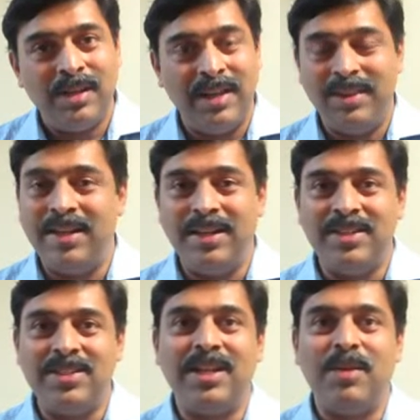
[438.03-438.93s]
and that
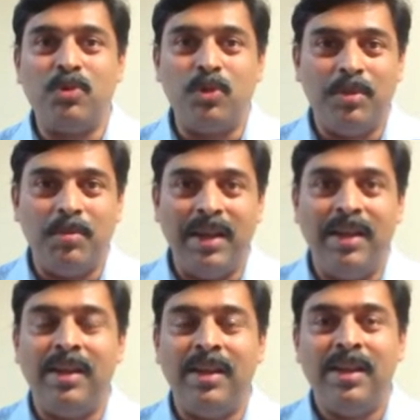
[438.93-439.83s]
energy comes only
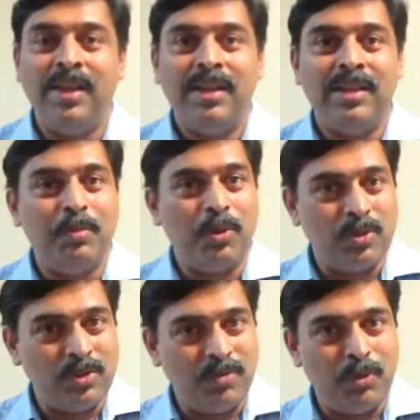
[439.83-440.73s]
by the
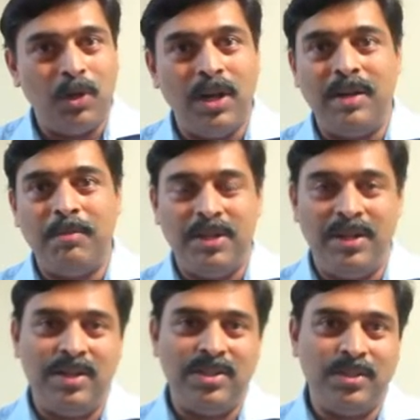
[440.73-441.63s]
process of yoga and
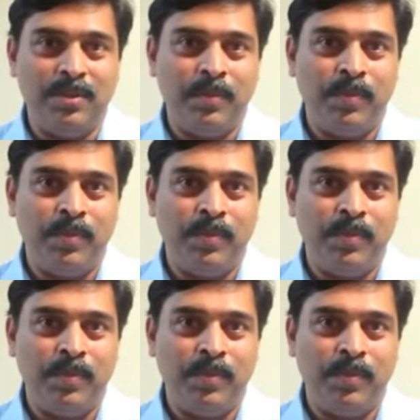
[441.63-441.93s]
meditation.